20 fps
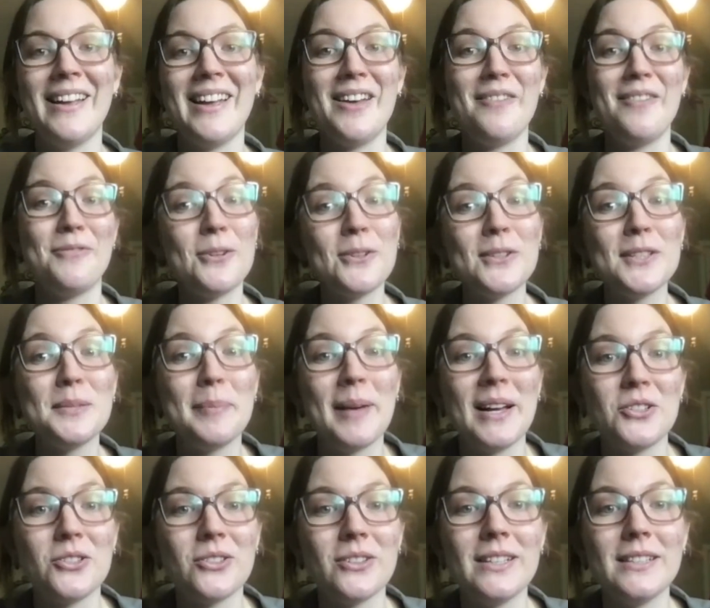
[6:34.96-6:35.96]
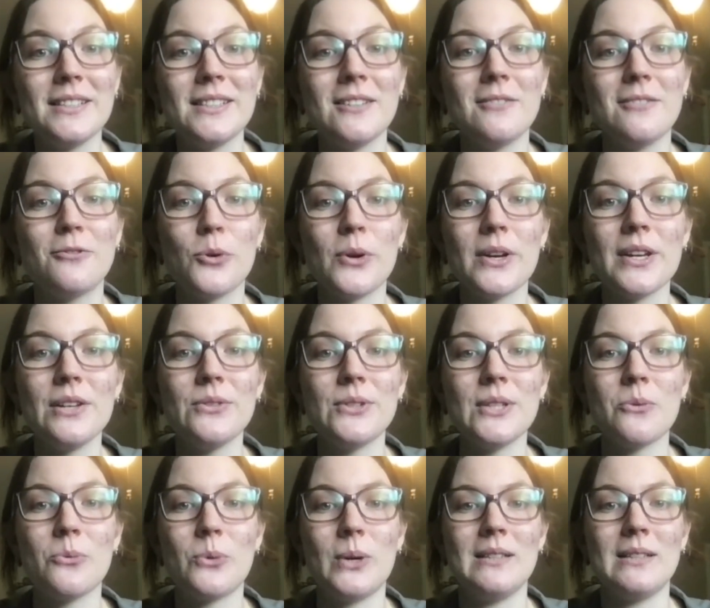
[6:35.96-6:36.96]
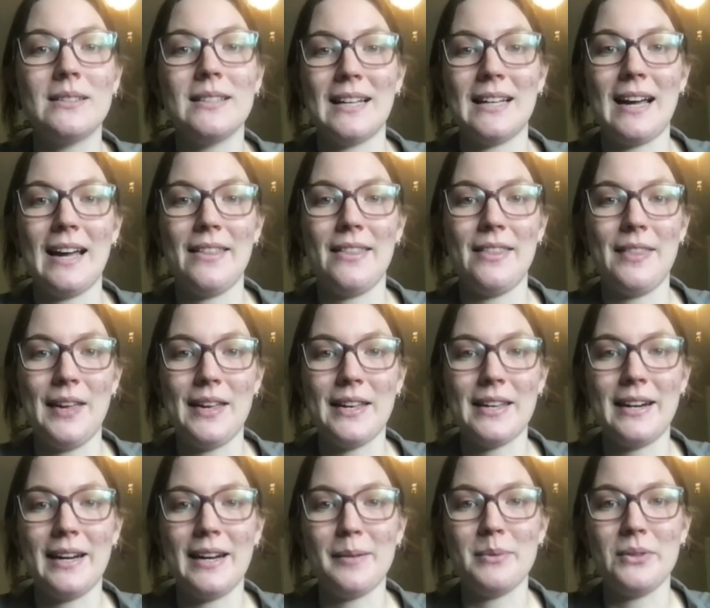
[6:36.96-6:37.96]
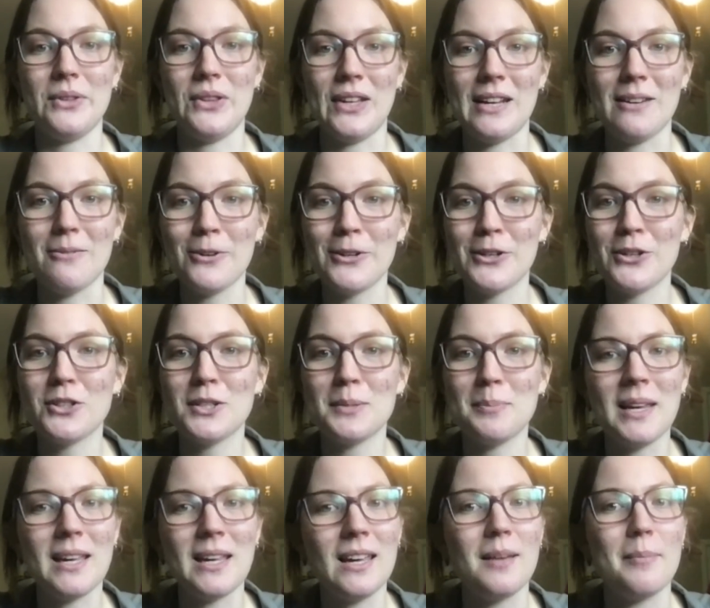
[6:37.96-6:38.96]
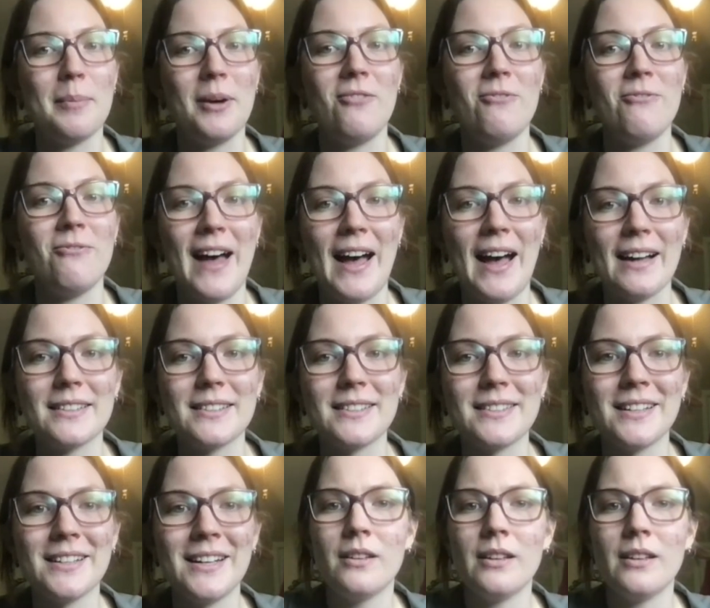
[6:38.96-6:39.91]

If you're a specialist, avoid using words like I think and I believe when you're speaking about facts.